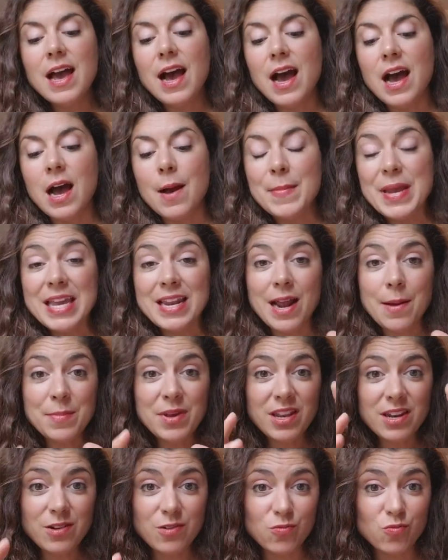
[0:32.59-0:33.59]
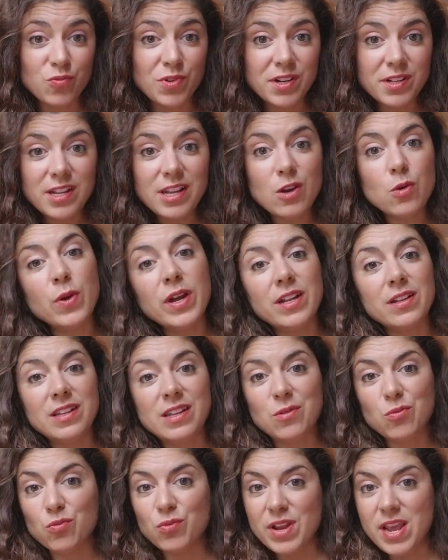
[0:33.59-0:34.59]
Um, and I'm going to really
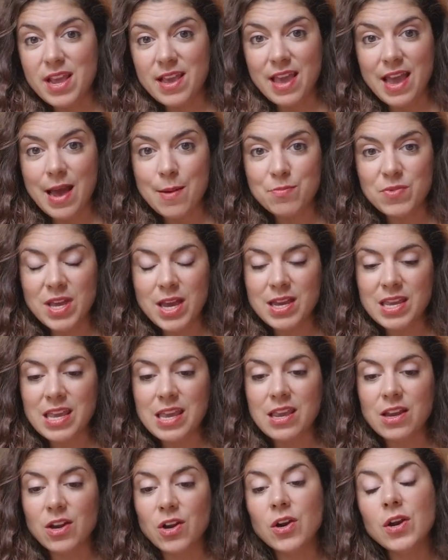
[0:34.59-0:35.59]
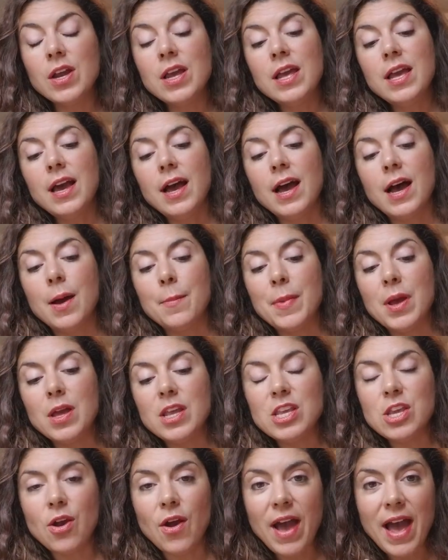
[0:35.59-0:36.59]
quickly recap that here. Um,
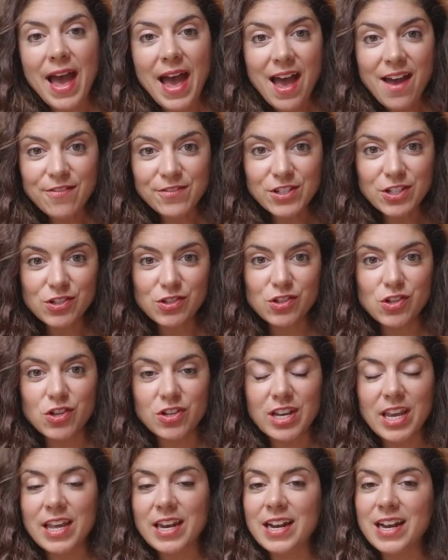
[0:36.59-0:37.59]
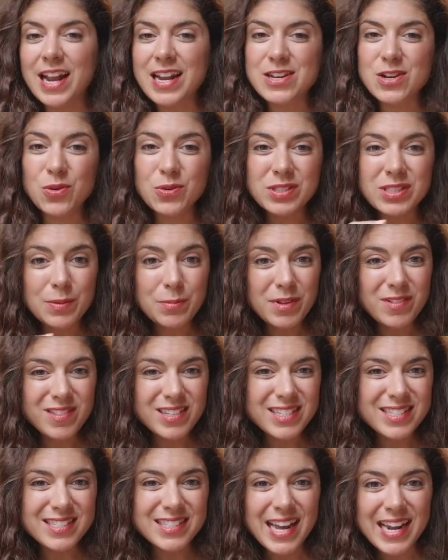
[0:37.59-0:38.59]
you have to look at, and I know some of
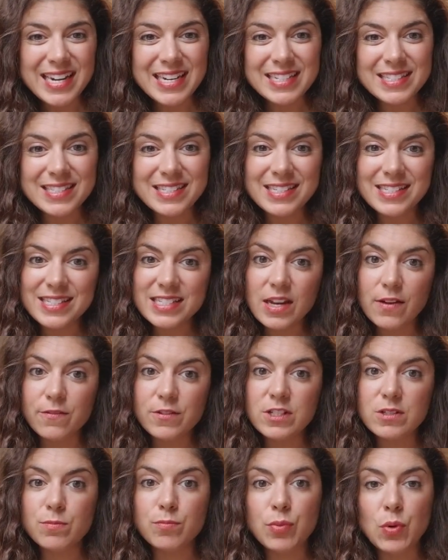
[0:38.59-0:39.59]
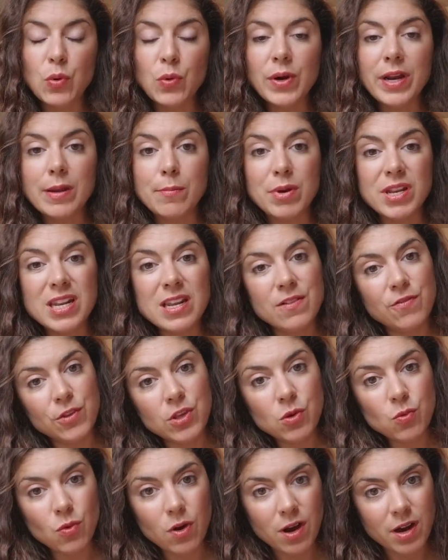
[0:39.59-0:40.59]
this sciency stuff is boring, but if
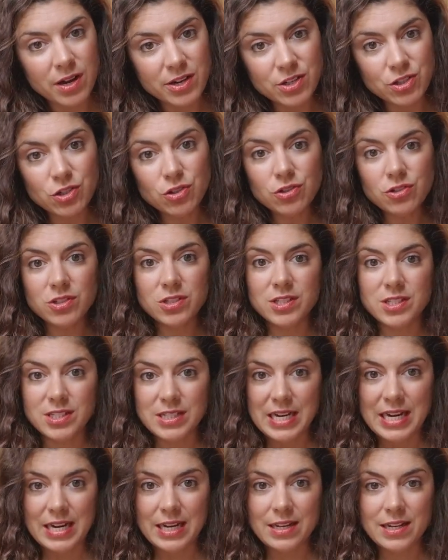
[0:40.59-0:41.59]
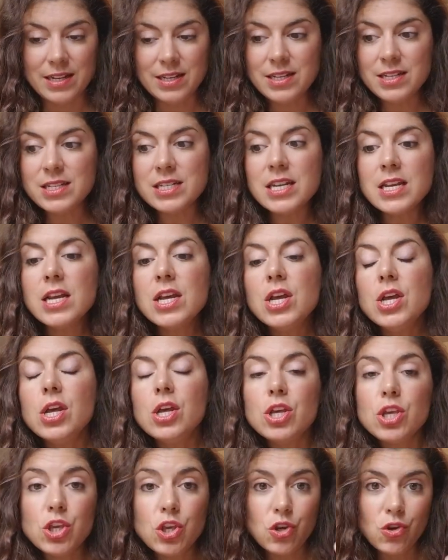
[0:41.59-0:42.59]
you understand
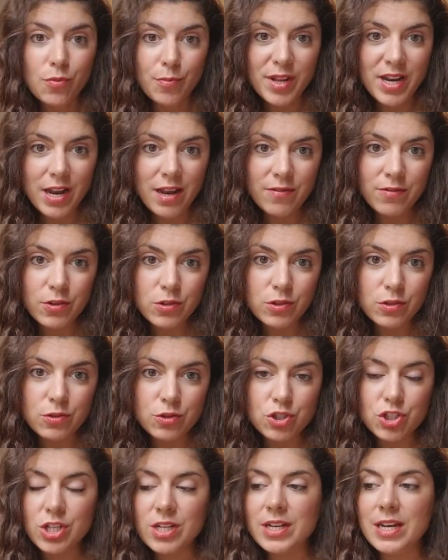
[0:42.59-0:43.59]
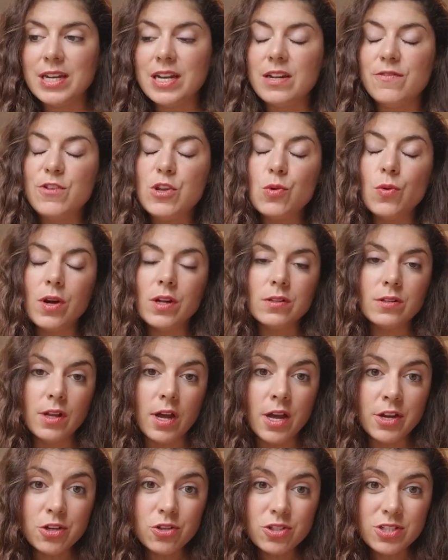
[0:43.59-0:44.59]
human evolution. And if you uh,
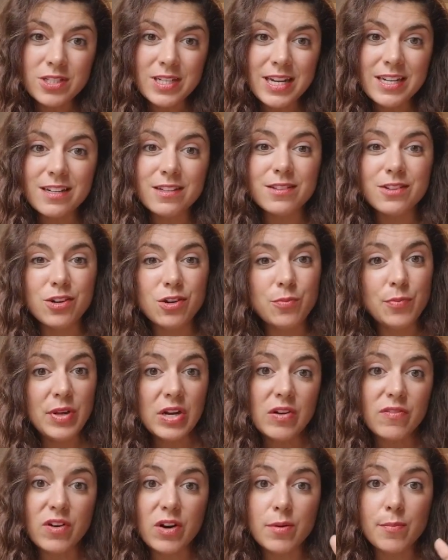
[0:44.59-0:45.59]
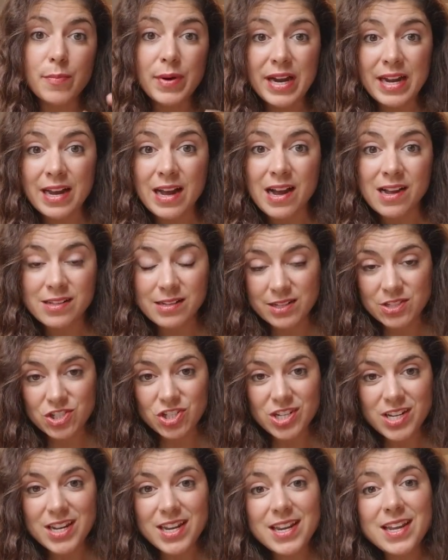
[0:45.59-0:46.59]
understand a little bit of our
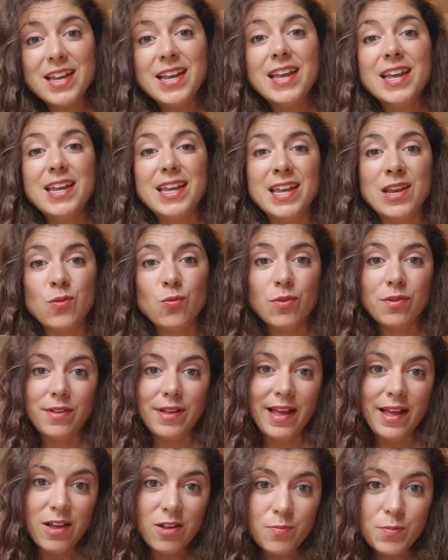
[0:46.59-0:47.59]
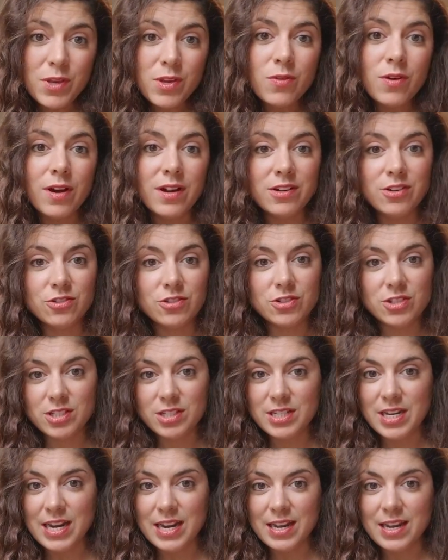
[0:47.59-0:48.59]
biology, it will help you
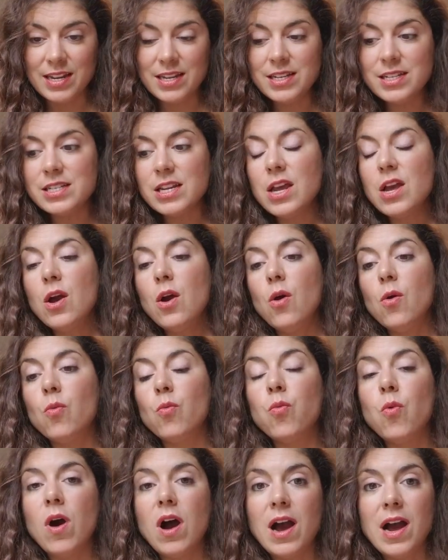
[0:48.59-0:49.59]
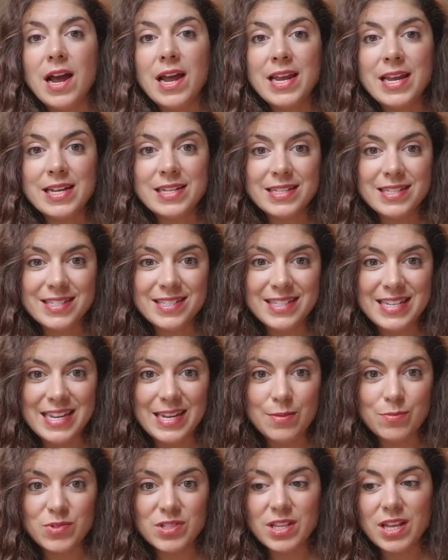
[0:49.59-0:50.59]
understand why it
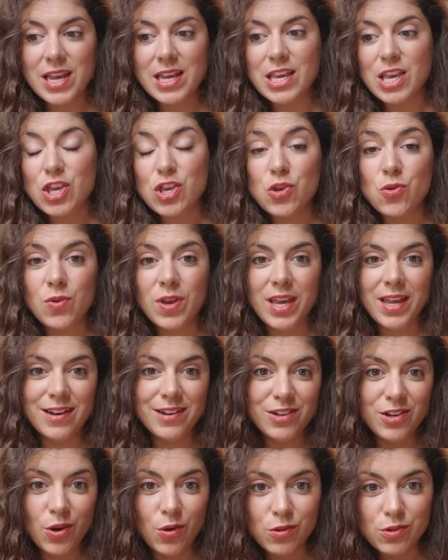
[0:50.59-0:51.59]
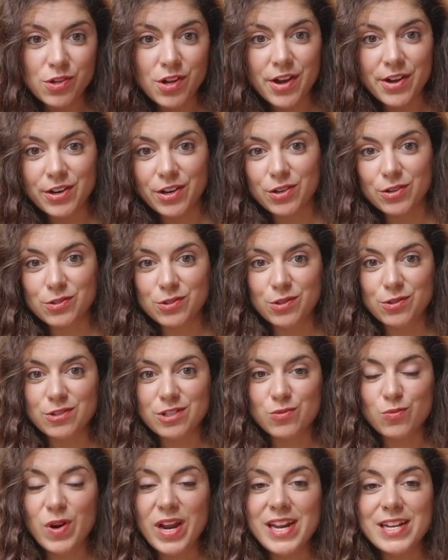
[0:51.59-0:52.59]
seems like you can no longer
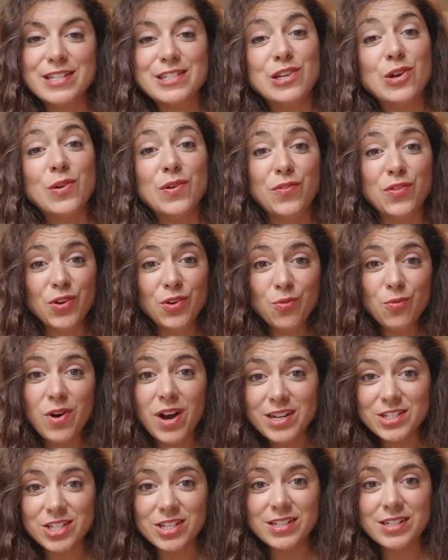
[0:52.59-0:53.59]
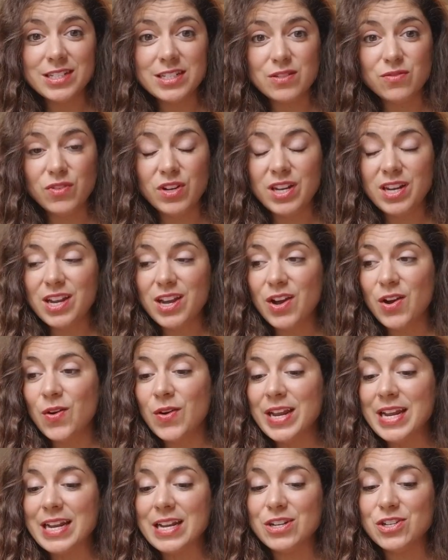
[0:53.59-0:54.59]
lose weight. So if you're watching this video
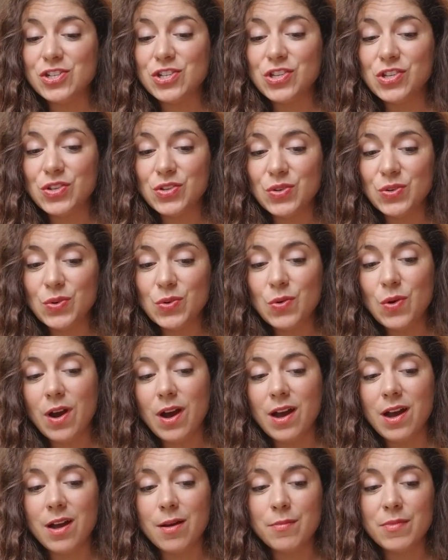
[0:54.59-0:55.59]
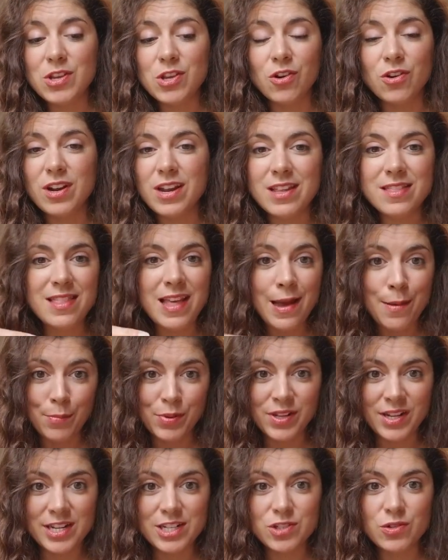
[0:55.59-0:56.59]
and you um, you're in that
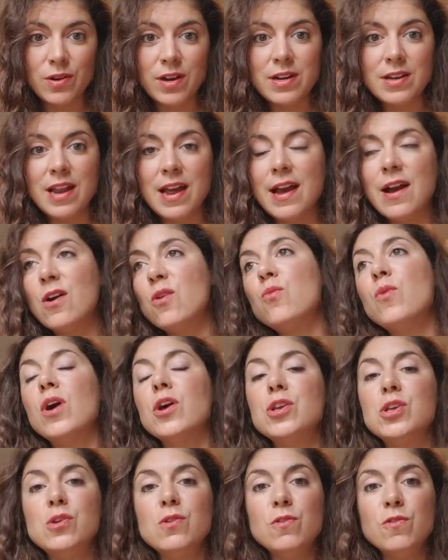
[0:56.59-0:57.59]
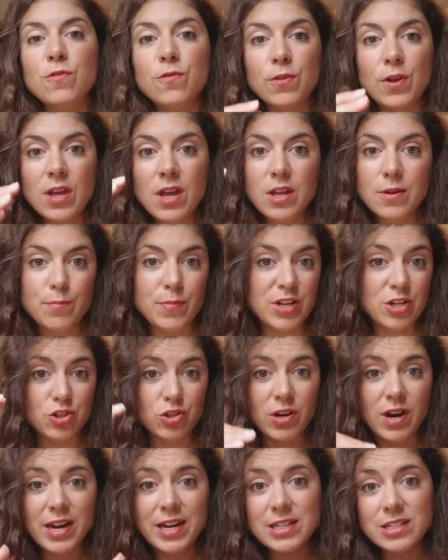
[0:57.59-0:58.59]
place right now where you've been
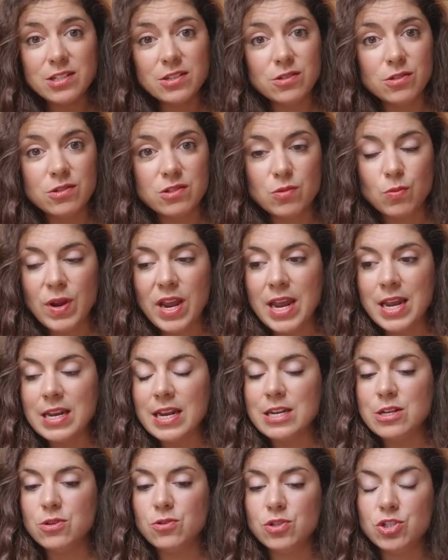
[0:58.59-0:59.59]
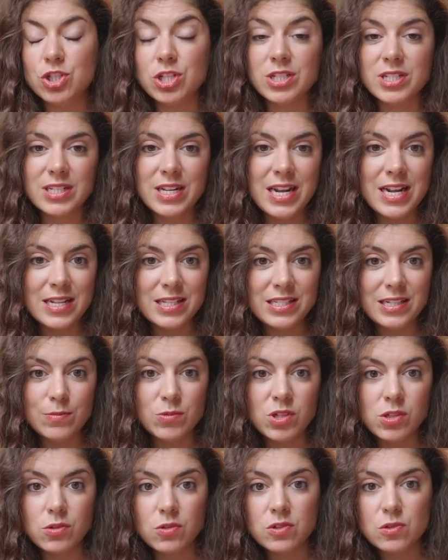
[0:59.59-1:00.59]
trying to lose weight and you just can't seem
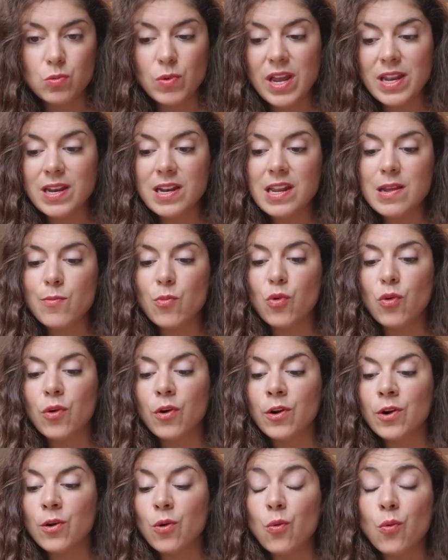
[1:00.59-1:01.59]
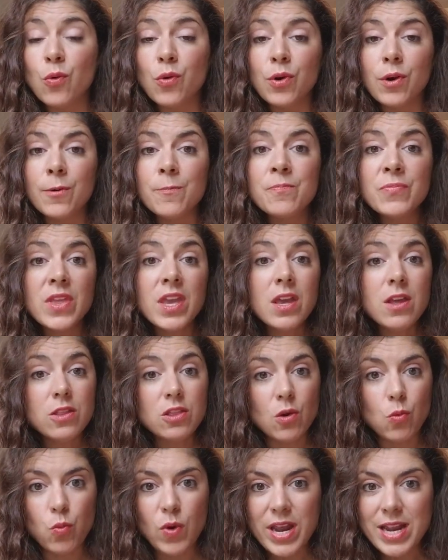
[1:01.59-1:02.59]
to lose weight anymore, or
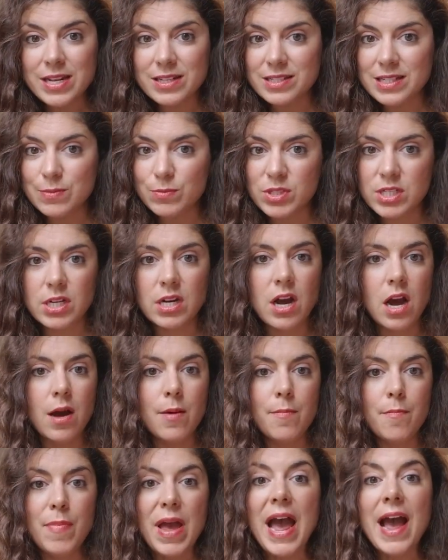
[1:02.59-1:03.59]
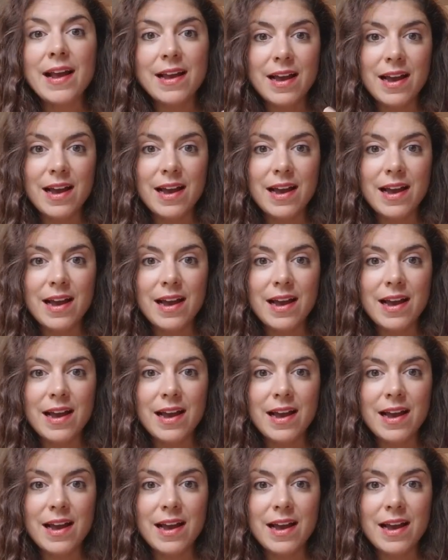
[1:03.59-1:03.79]
the weight seems to come back